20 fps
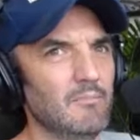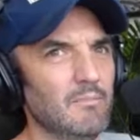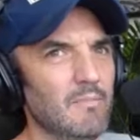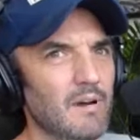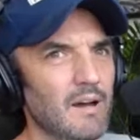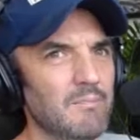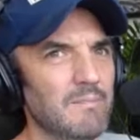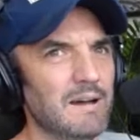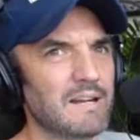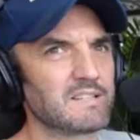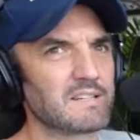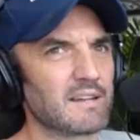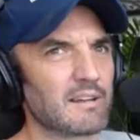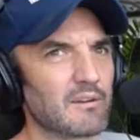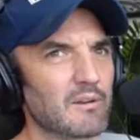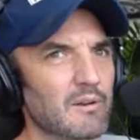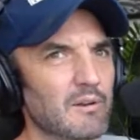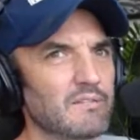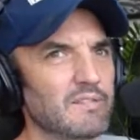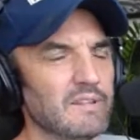I imagine a
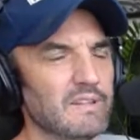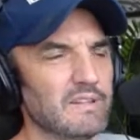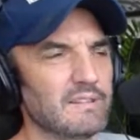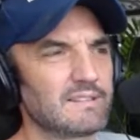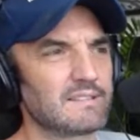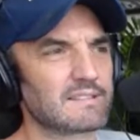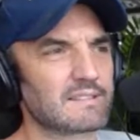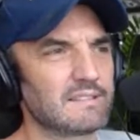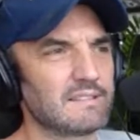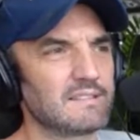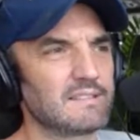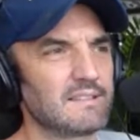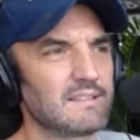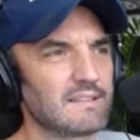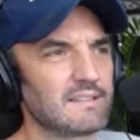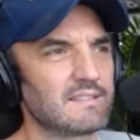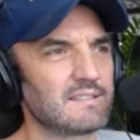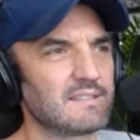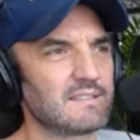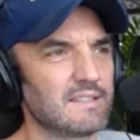lot of it is just
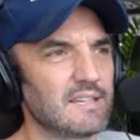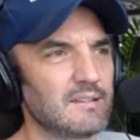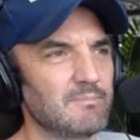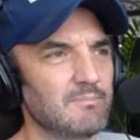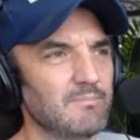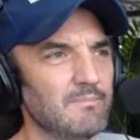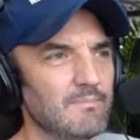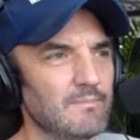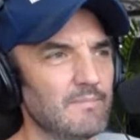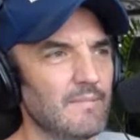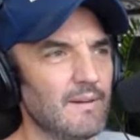listening to them